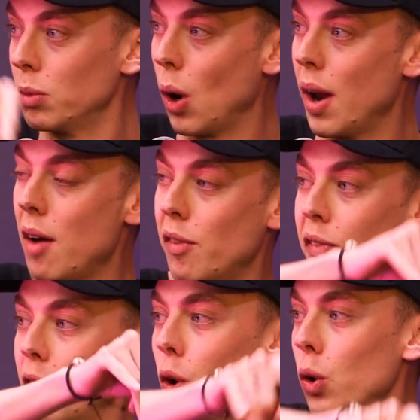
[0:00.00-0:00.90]
going out for
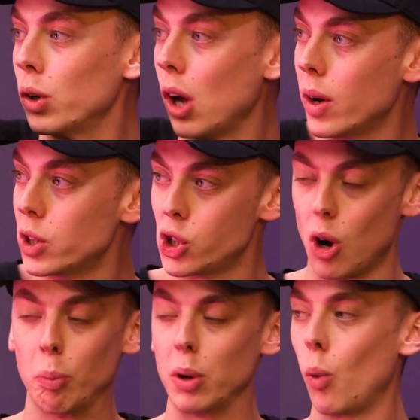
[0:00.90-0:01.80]
food, going
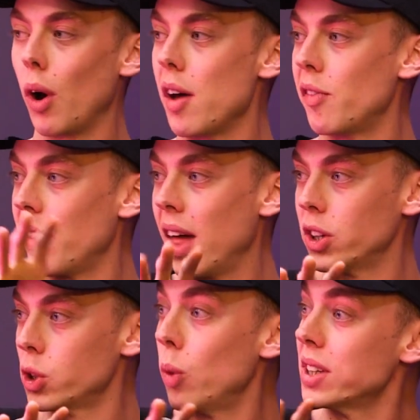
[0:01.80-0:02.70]
shopping, whatever,
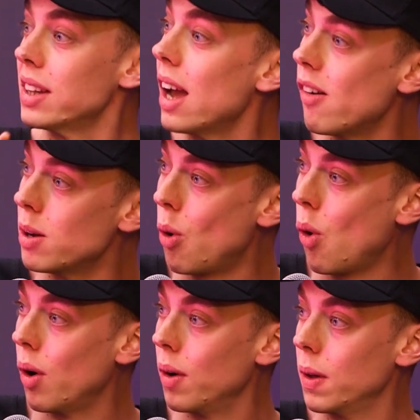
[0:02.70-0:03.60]
that just wasn't there anymore.